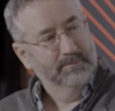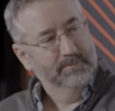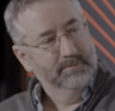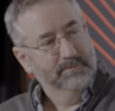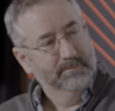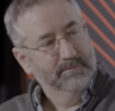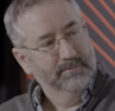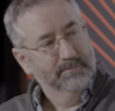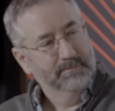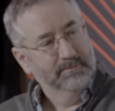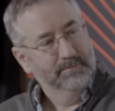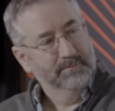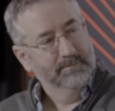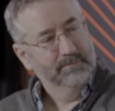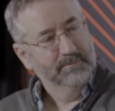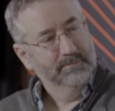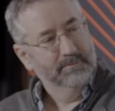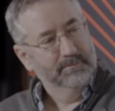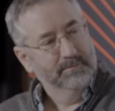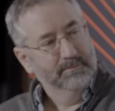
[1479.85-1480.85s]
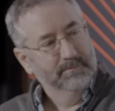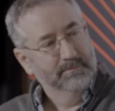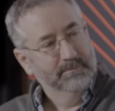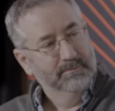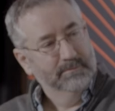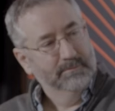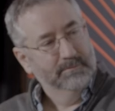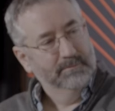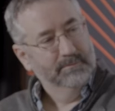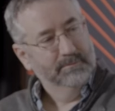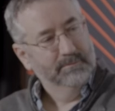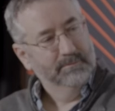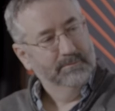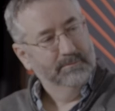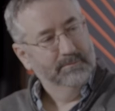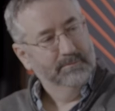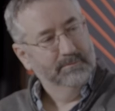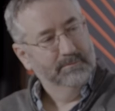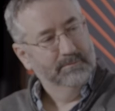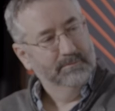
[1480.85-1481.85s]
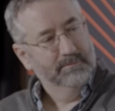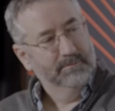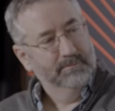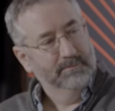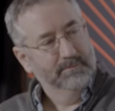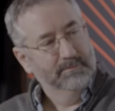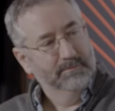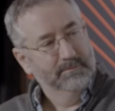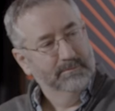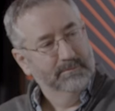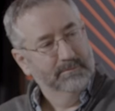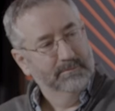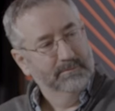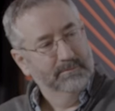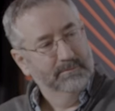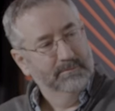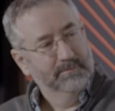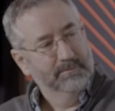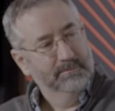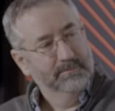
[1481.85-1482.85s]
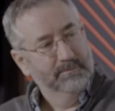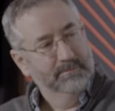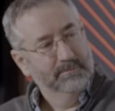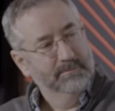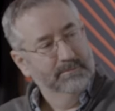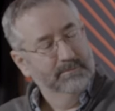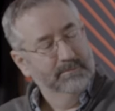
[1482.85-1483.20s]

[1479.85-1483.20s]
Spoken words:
This person isn't speaking.